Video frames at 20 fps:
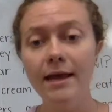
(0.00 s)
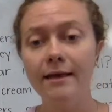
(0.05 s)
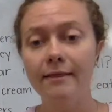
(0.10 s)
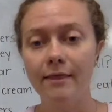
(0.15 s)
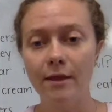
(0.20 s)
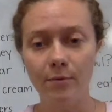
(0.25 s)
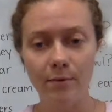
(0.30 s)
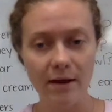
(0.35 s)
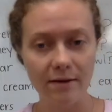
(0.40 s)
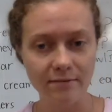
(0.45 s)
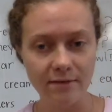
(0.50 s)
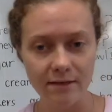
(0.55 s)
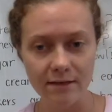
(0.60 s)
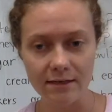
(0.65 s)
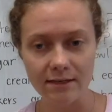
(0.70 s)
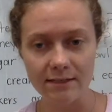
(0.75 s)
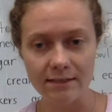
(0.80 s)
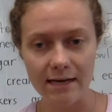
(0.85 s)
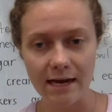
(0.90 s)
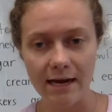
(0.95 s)
then we have to
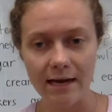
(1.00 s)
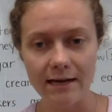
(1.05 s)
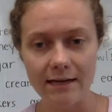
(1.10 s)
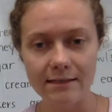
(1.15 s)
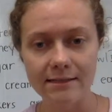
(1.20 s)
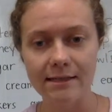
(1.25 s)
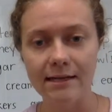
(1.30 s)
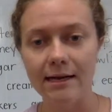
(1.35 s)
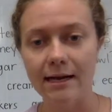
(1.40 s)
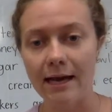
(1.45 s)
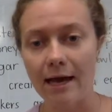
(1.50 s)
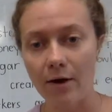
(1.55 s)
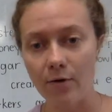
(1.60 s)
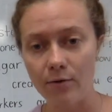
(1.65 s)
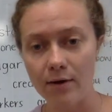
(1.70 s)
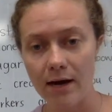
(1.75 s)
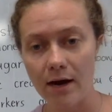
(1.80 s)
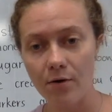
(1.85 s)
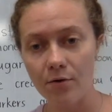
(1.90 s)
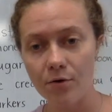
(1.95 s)
decide, is it a count
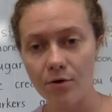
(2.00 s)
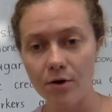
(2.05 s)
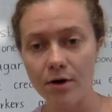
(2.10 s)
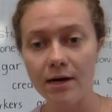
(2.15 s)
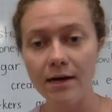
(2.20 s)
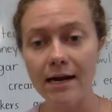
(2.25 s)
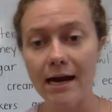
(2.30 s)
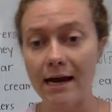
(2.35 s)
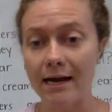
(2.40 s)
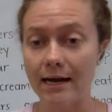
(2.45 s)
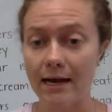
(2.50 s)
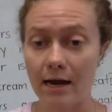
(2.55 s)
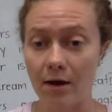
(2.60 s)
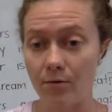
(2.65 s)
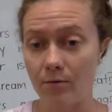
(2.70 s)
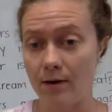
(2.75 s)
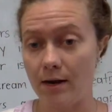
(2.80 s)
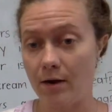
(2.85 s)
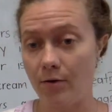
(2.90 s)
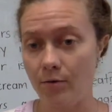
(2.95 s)
noun or a non-count
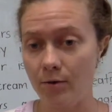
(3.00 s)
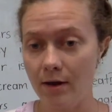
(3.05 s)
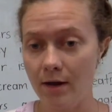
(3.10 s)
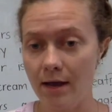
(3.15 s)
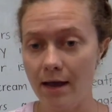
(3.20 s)
noun?